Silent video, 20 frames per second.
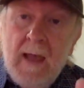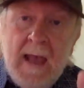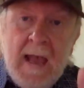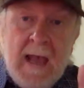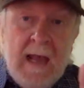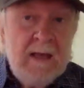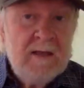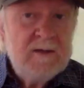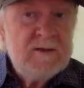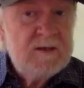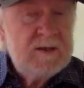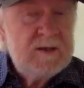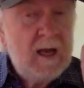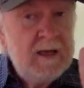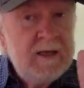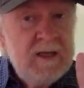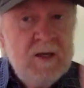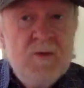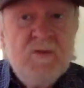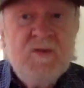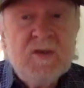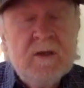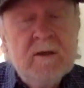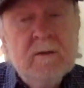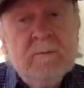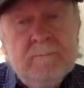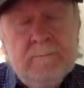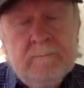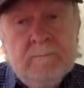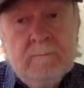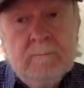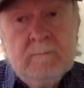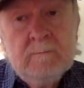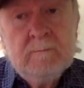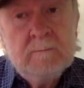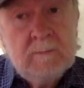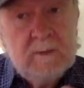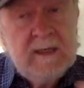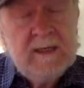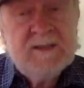as a user,
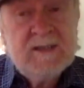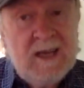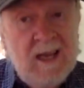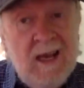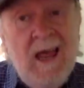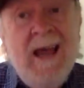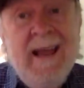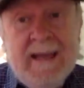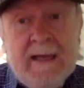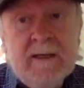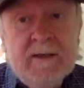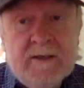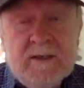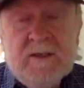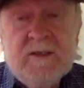as a client